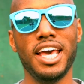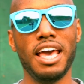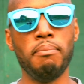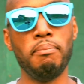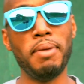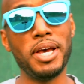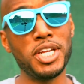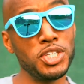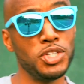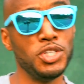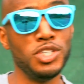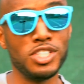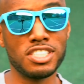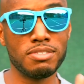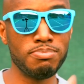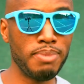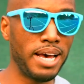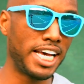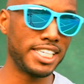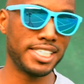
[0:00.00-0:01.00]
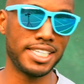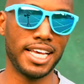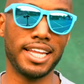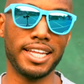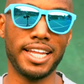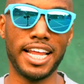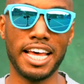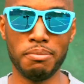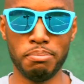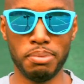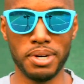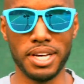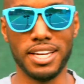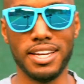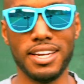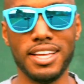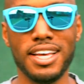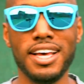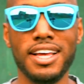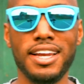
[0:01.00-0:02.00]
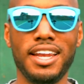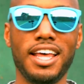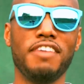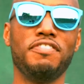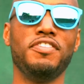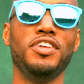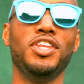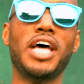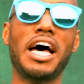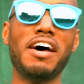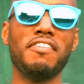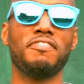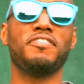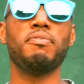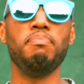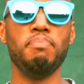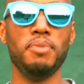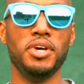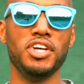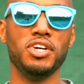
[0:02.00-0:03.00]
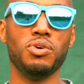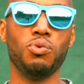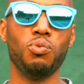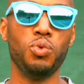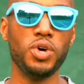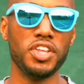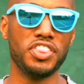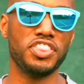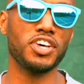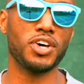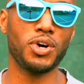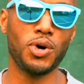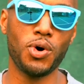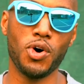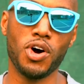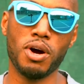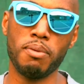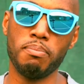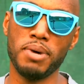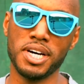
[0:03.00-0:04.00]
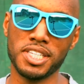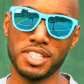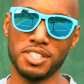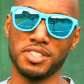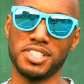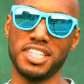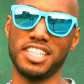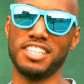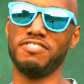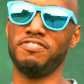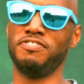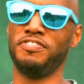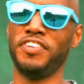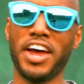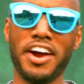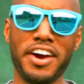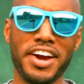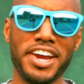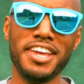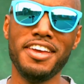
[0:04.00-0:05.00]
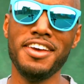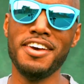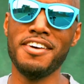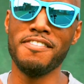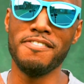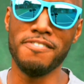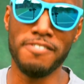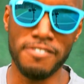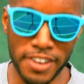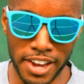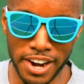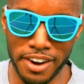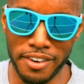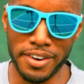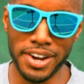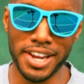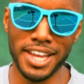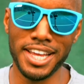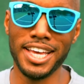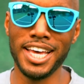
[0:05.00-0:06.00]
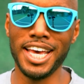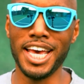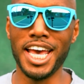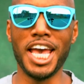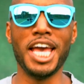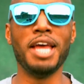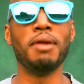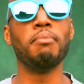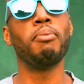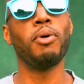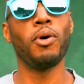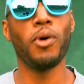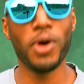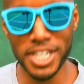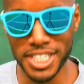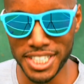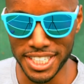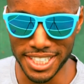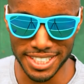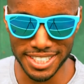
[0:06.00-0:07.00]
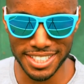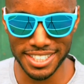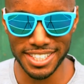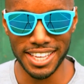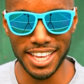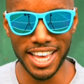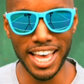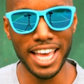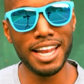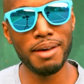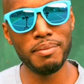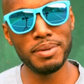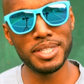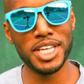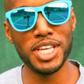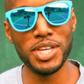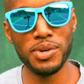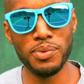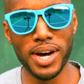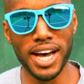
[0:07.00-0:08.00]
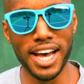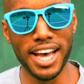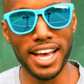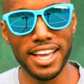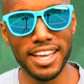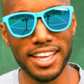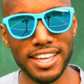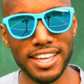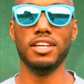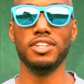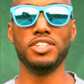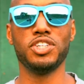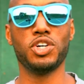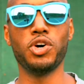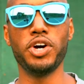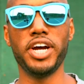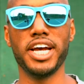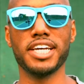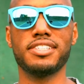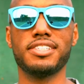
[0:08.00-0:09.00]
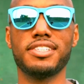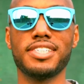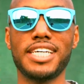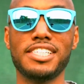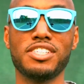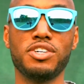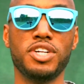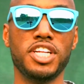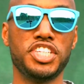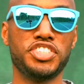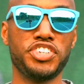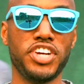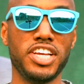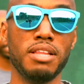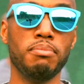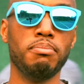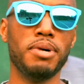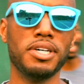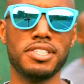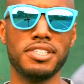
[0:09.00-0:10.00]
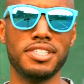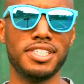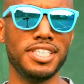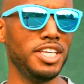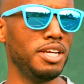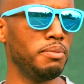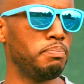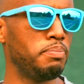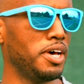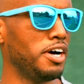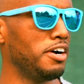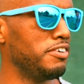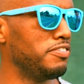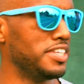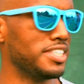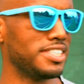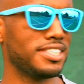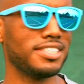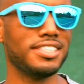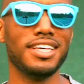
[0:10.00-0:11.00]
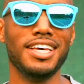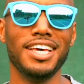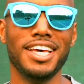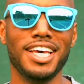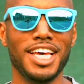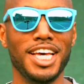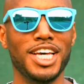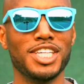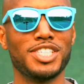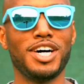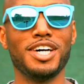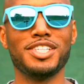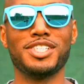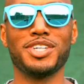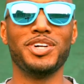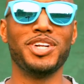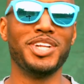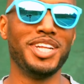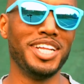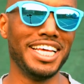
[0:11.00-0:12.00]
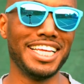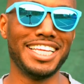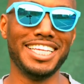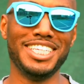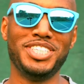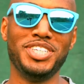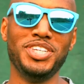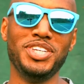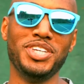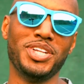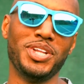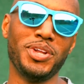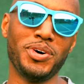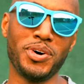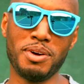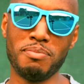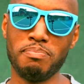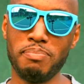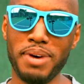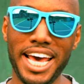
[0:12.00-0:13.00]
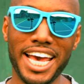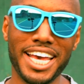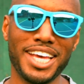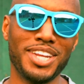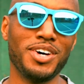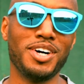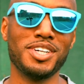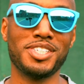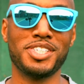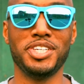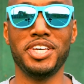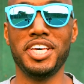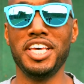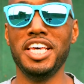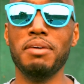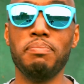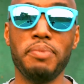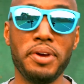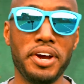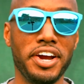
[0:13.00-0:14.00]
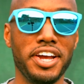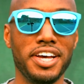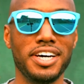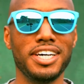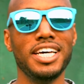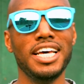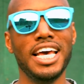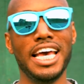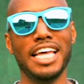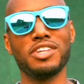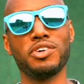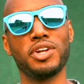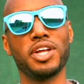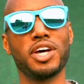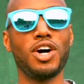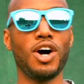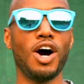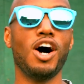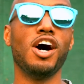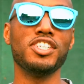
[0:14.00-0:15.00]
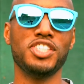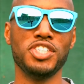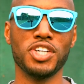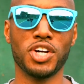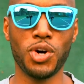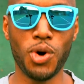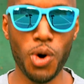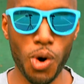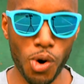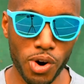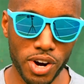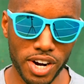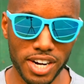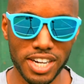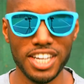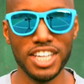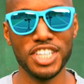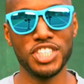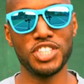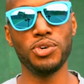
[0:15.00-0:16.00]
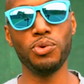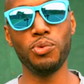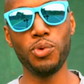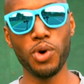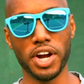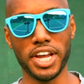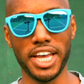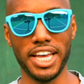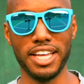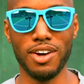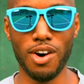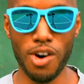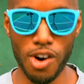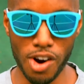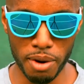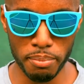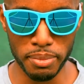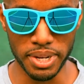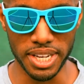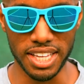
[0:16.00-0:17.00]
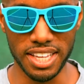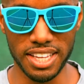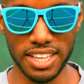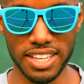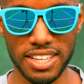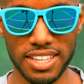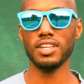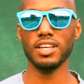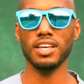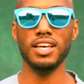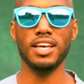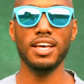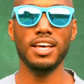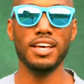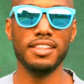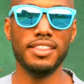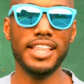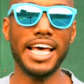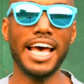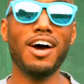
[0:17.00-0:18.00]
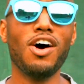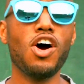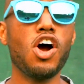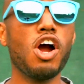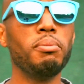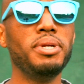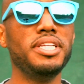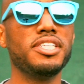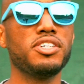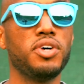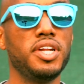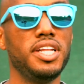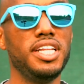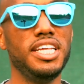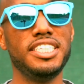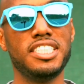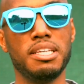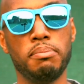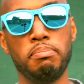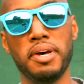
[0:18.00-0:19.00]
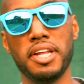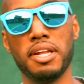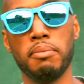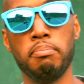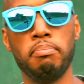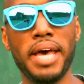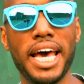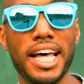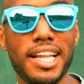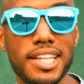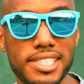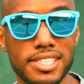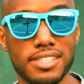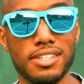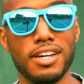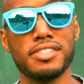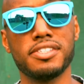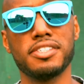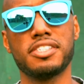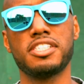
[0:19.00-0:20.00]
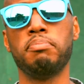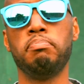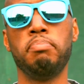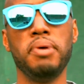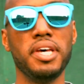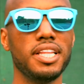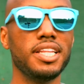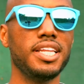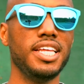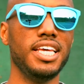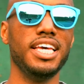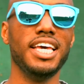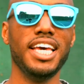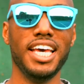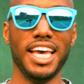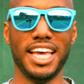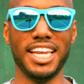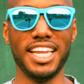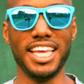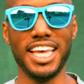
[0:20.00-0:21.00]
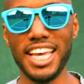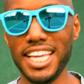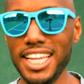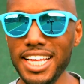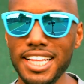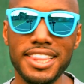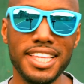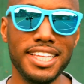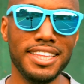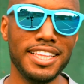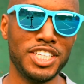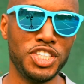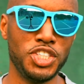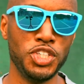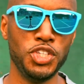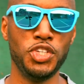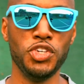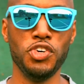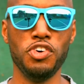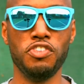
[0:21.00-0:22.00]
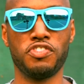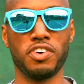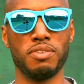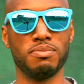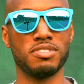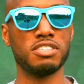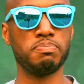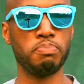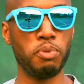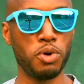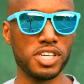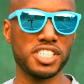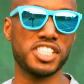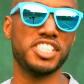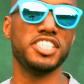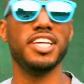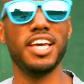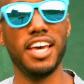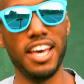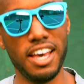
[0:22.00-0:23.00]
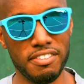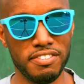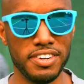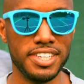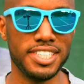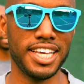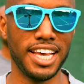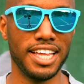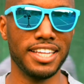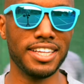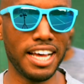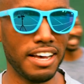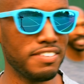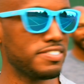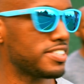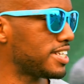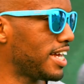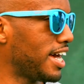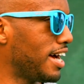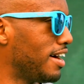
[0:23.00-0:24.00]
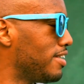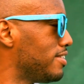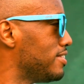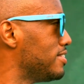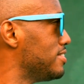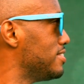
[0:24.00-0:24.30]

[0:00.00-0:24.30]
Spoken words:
and make sure you smash that like button. Now, if you're not familiar with the core muscles, it is very, very important. And I'm going to tell you why. Core exercise is going to train the muscles in your pelvis. It's also going to link into your lower back and also your hip area. And it's going to cause your core to work in harmony. That harmony is going to lead to better balance and also stability in anything that you do, from sports to your everyday lifestyle.